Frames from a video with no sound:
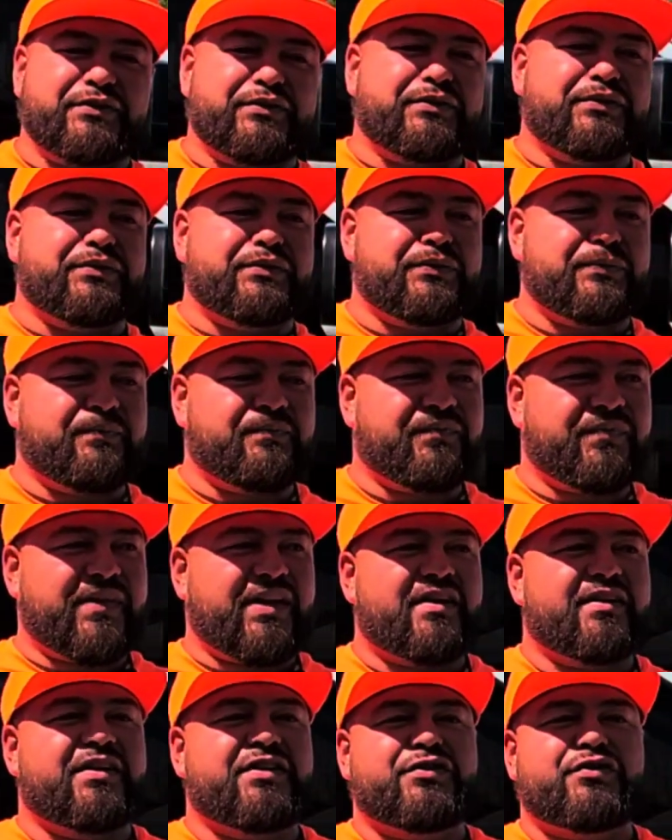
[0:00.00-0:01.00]
to
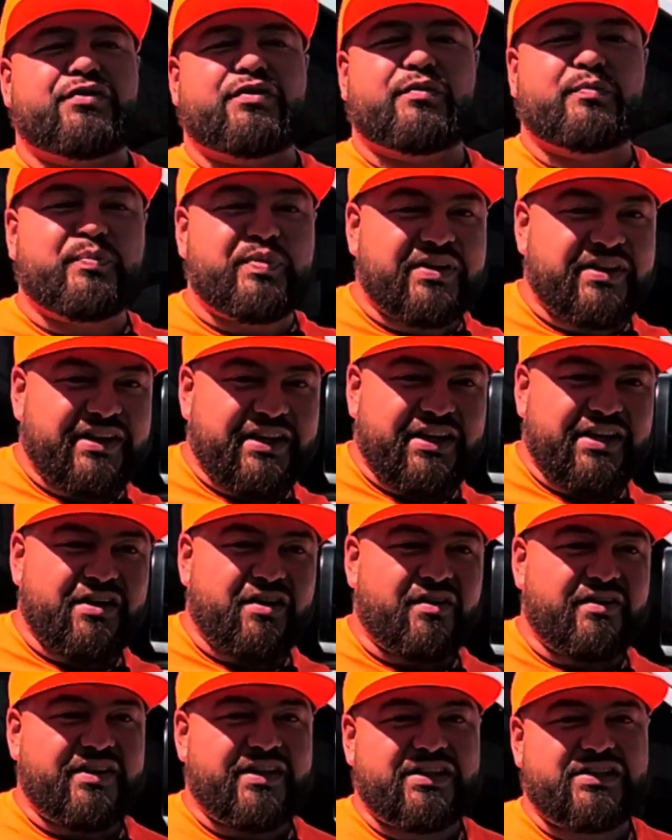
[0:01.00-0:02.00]
the durability
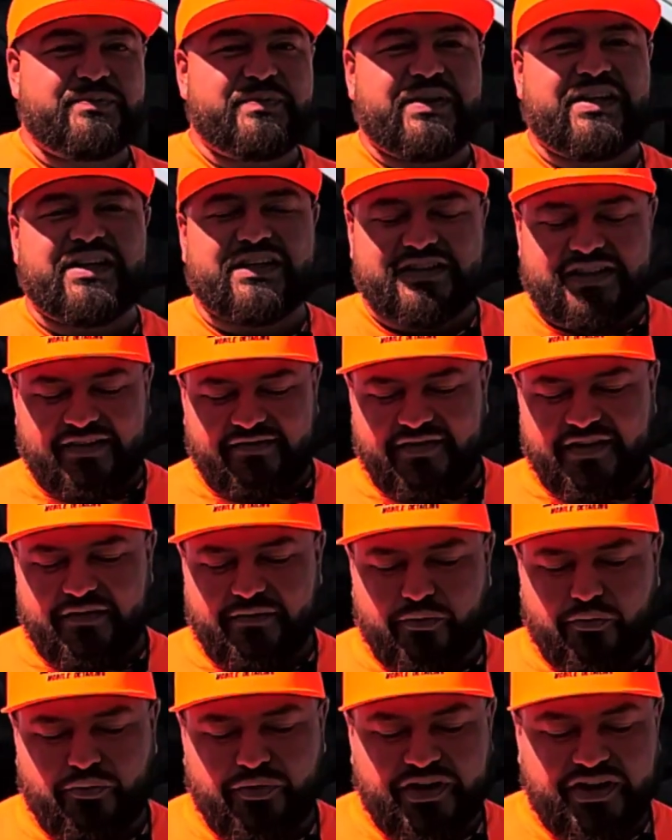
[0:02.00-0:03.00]
on this because I've
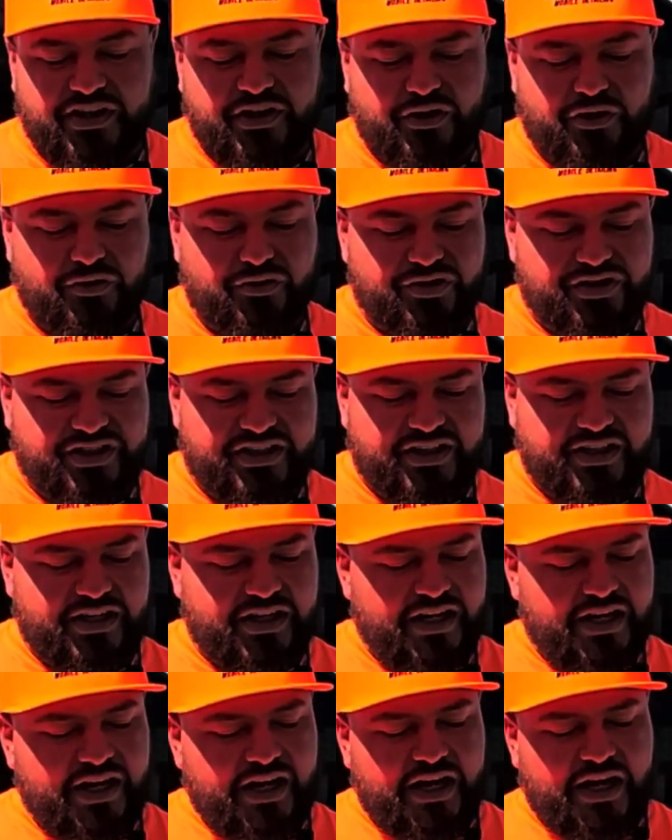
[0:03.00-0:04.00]
never really used it.
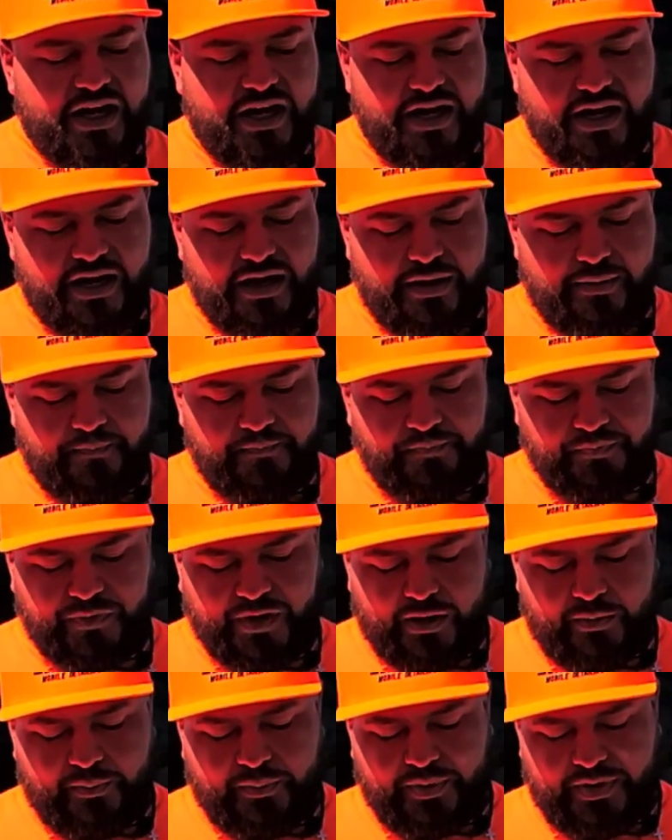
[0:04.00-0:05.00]

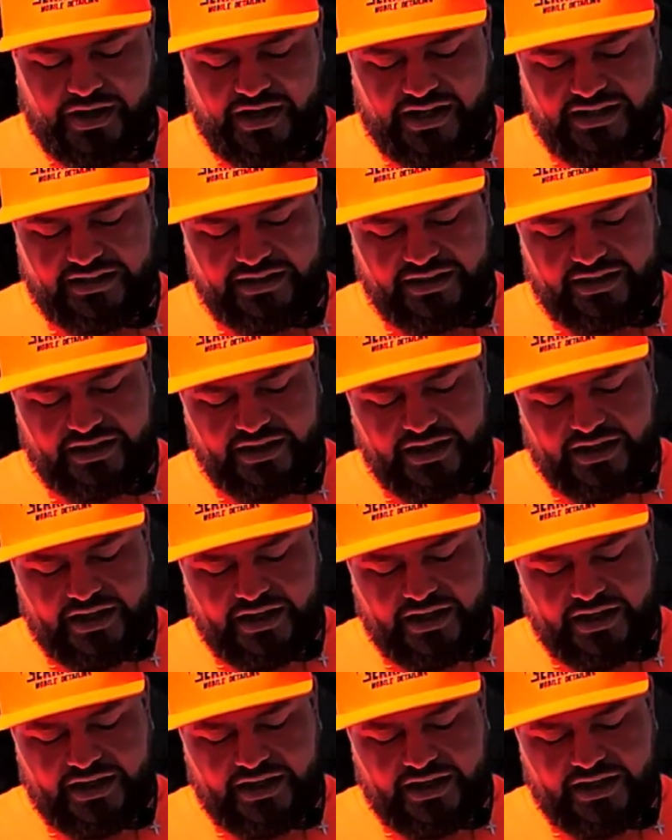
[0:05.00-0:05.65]
But